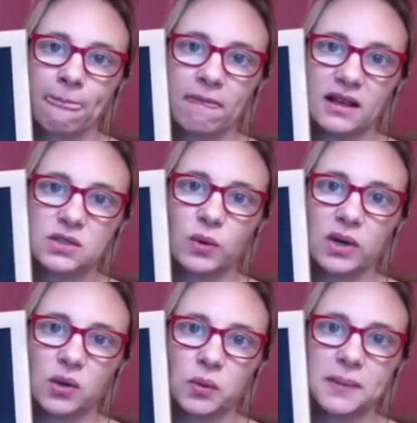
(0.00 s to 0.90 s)
That's what
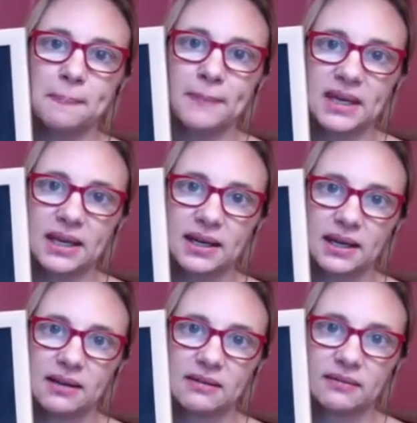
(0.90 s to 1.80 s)
it would
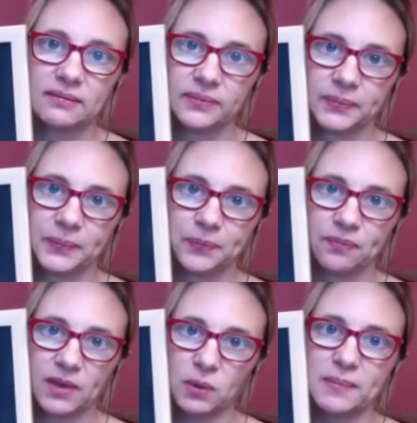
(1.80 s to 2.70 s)
mean.
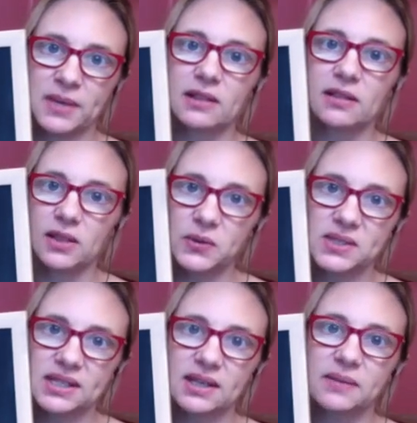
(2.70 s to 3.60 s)
Would mean
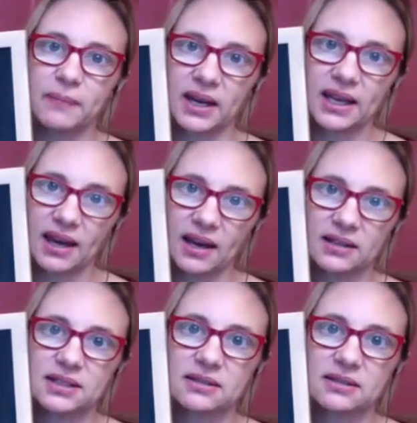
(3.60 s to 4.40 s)
Lucy, my cat.